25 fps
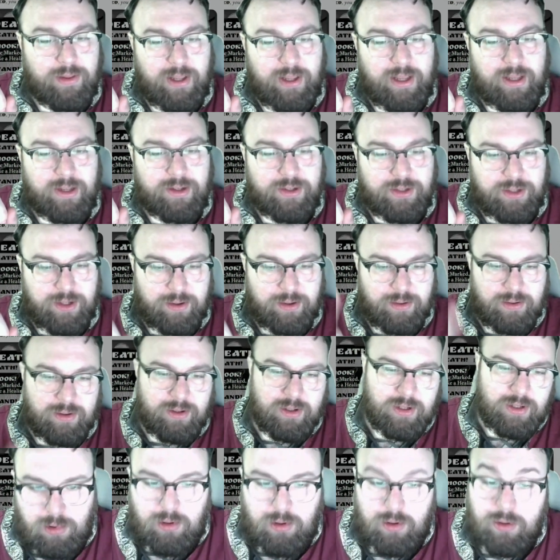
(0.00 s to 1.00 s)
takes you.
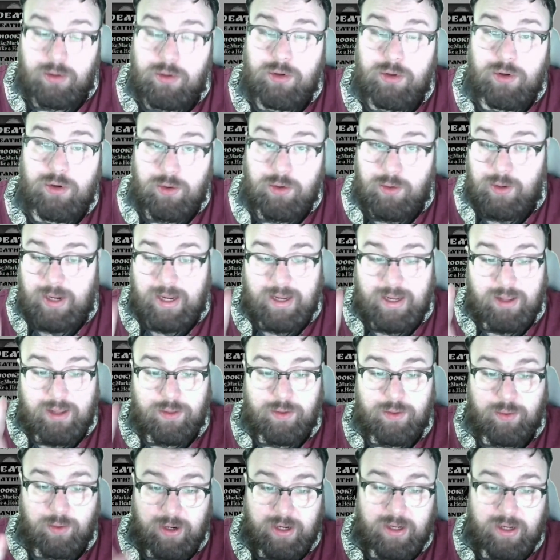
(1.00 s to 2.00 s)
two and
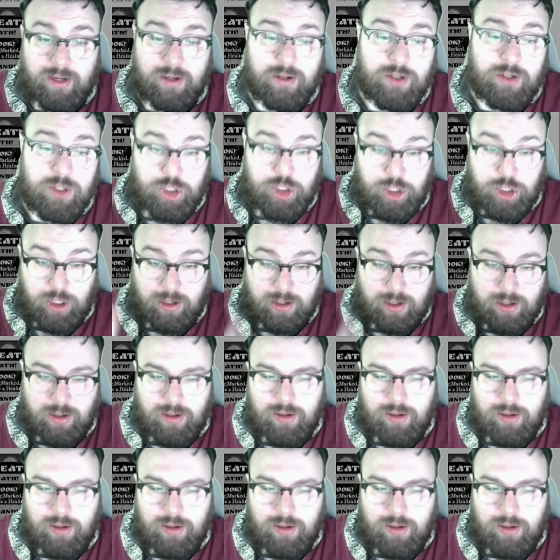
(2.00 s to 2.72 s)
three. Shook.